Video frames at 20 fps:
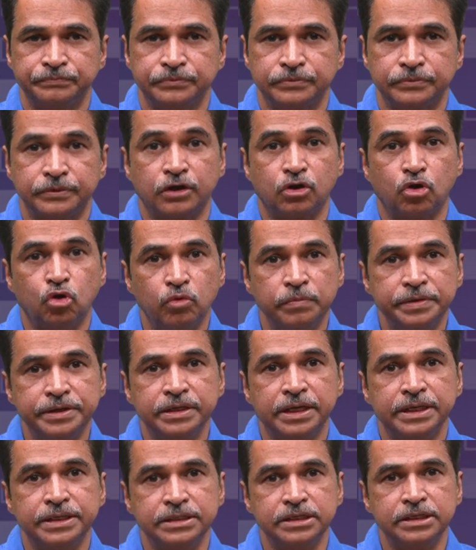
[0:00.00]
The
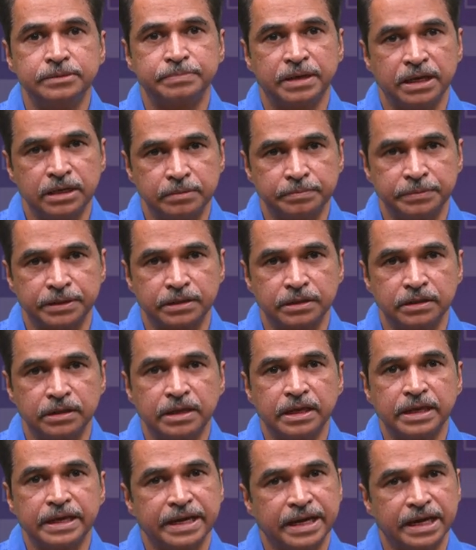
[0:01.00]
COVID-19 pandemic
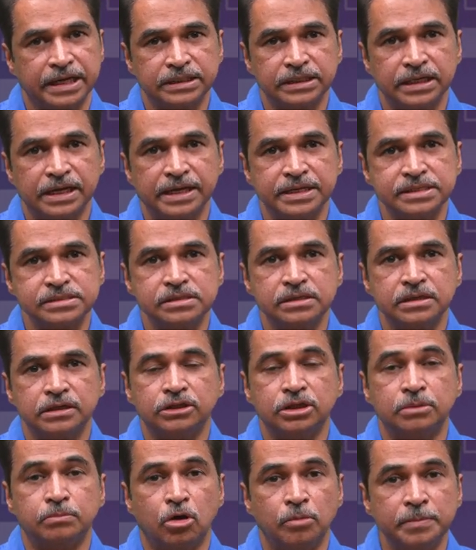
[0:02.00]
catalyzed
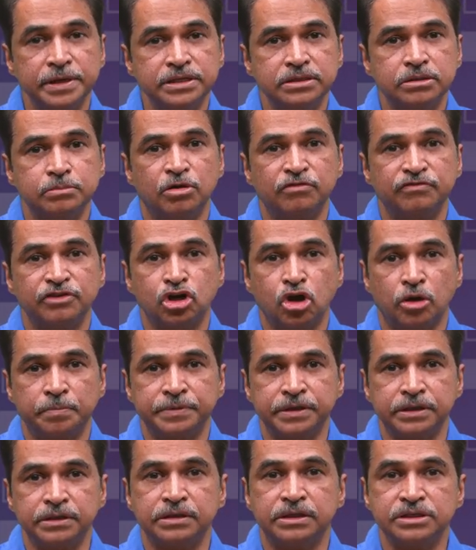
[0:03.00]
the momentum of
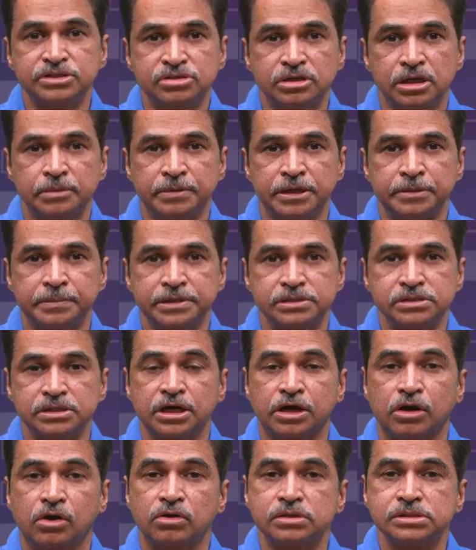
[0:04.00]
adopting digital payments
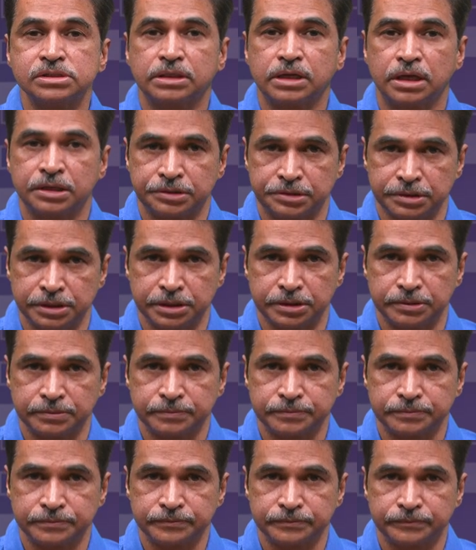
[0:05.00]
across the country.
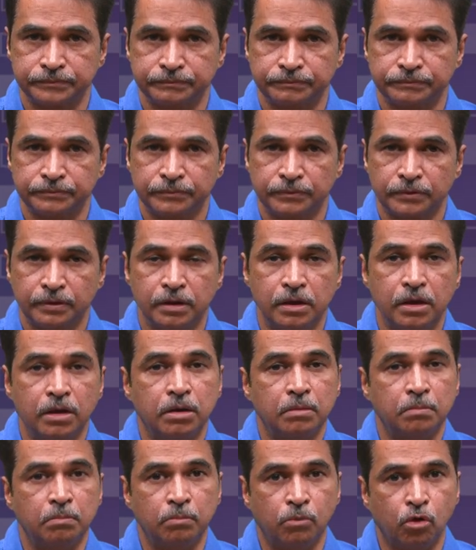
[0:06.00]

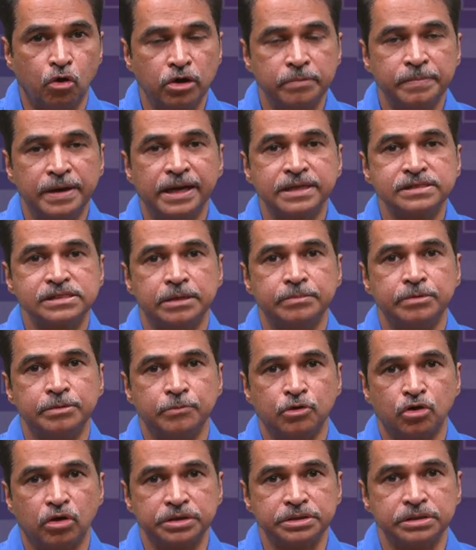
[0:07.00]
More banks have been
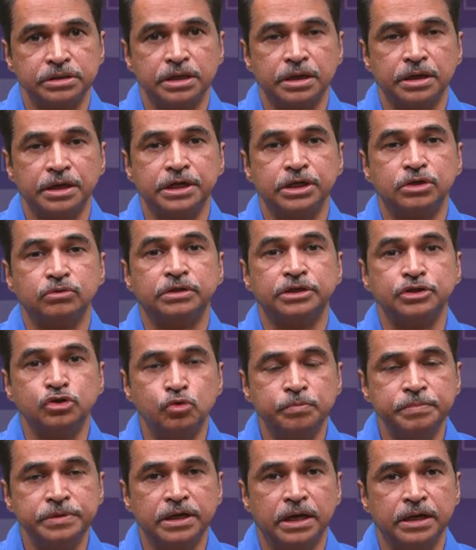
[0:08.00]
brought into the
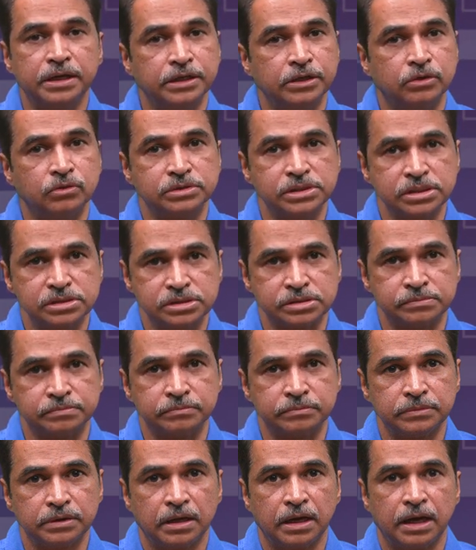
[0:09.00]
UPI ecosystem,
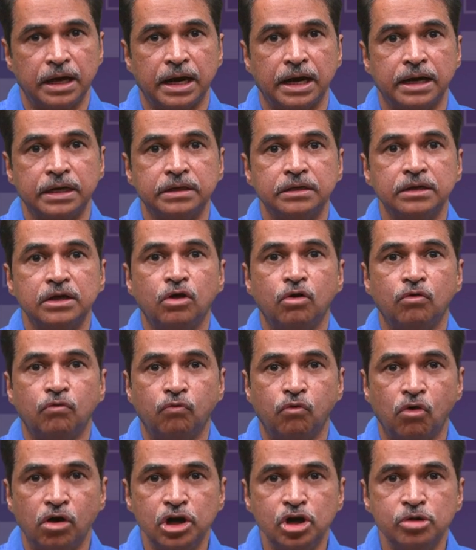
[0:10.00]
and
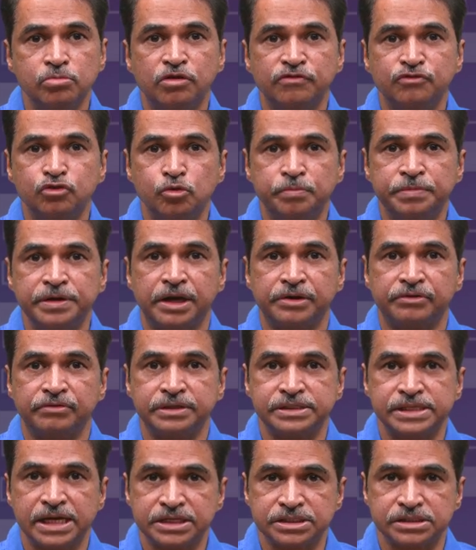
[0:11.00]
volume of UPI
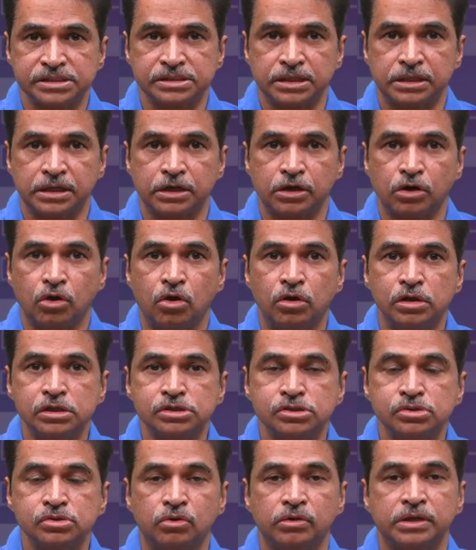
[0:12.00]
transactions are
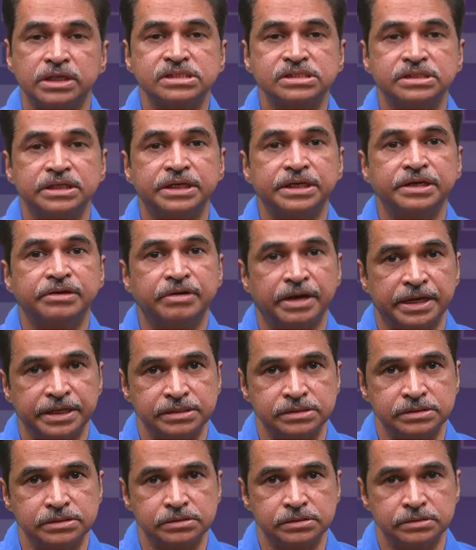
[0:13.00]
also on a steady
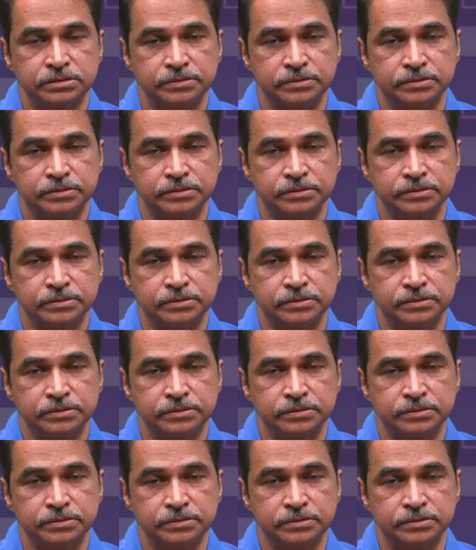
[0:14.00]
rise.